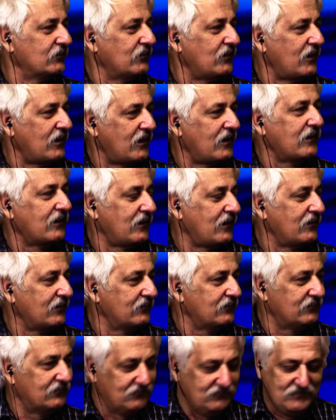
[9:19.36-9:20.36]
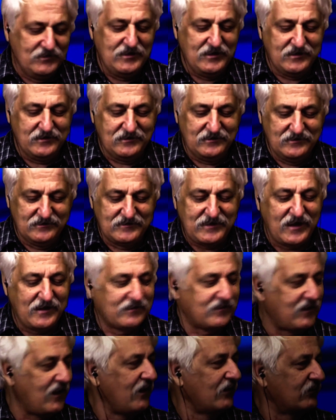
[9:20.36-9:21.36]
So I really,
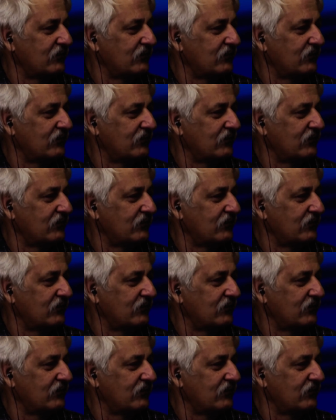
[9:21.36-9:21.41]
that's...